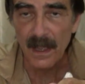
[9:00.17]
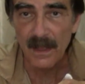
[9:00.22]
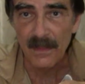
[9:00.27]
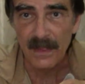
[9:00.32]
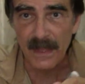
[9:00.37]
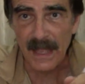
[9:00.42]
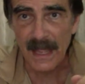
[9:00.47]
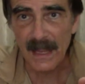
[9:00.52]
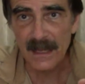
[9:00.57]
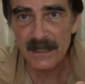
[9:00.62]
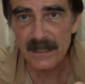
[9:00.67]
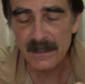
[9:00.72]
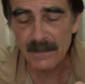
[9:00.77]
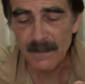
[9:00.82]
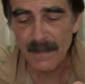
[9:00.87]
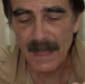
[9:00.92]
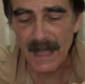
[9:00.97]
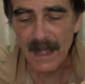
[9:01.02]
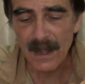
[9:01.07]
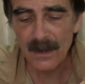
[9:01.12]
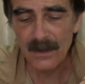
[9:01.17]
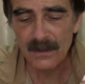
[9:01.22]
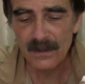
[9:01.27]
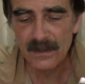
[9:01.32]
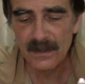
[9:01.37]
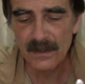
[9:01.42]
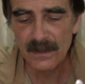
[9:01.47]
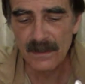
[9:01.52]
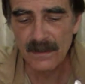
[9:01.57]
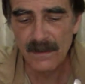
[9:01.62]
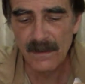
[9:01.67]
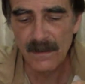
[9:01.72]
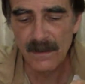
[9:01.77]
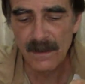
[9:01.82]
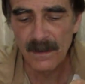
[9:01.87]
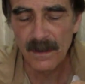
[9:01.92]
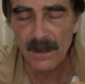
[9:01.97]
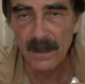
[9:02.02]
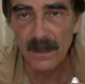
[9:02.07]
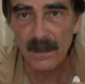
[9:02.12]
they had some out
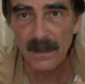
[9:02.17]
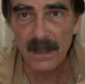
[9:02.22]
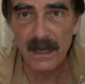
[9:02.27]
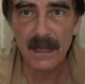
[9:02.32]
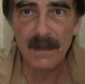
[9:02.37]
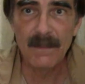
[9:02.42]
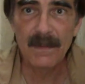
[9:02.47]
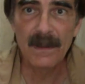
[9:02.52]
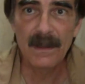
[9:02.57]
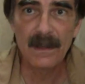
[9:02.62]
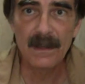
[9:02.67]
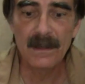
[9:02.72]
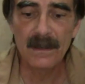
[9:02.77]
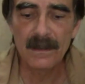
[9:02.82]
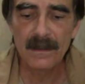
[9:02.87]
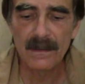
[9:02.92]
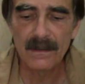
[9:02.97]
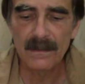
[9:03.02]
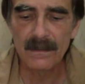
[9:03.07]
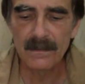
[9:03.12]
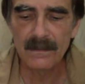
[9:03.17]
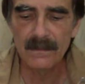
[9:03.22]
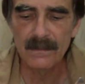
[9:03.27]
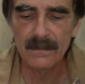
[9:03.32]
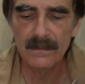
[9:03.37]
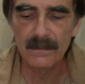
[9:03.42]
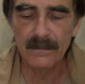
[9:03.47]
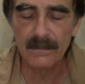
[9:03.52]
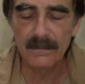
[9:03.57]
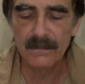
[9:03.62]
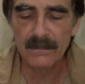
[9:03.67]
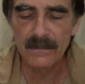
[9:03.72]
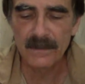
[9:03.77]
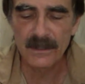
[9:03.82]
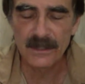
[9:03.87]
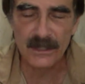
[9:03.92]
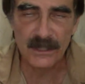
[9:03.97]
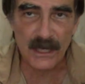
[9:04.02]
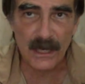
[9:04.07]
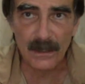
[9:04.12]
that had been
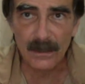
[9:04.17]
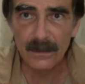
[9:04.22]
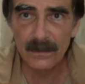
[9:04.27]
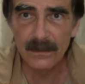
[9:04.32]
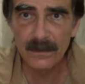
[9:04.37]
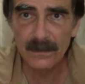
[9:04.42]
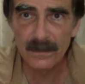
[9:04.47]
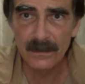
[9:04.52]
shelled,